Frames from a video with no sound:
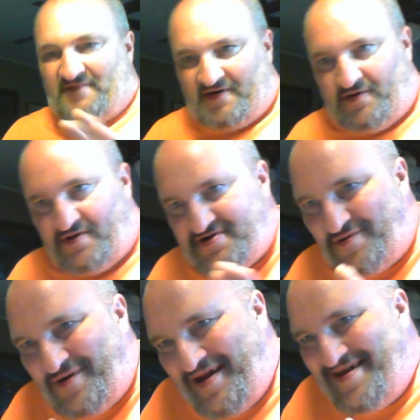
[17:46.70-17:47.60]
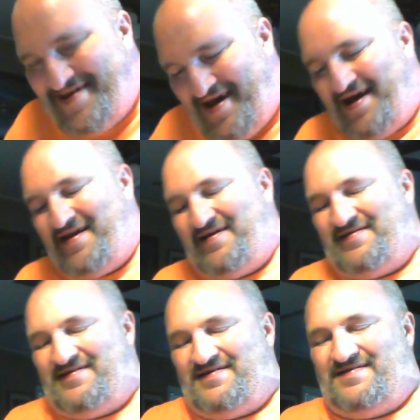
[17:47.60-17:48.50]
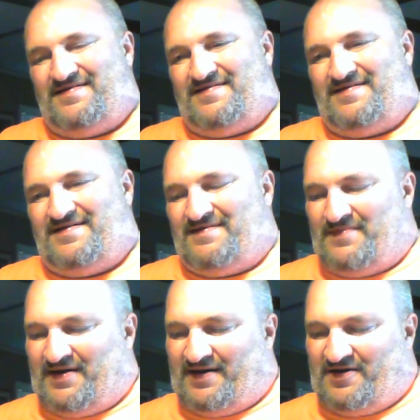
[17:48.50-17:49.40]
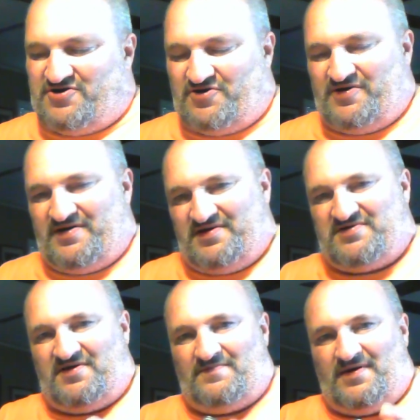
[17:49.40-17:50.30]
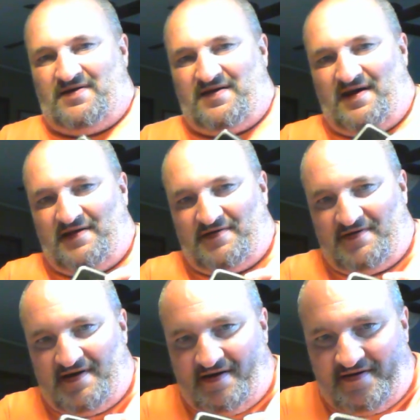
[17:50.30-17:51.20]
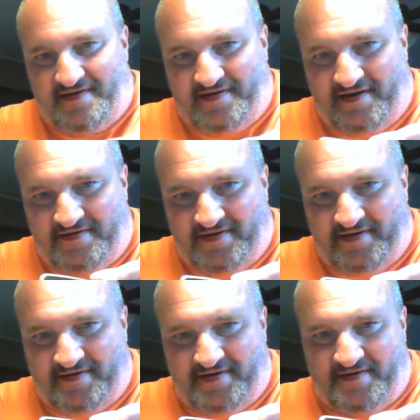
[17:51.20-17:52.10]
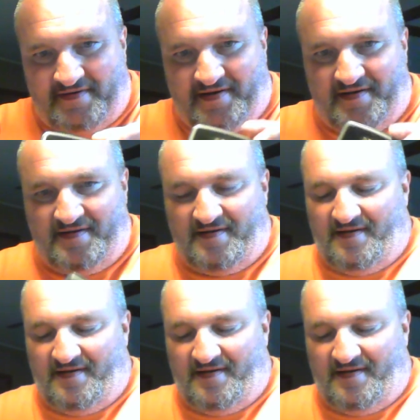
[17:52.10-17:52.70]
close it right yet, but I can show you. This is my TI-30 calculator here, okay?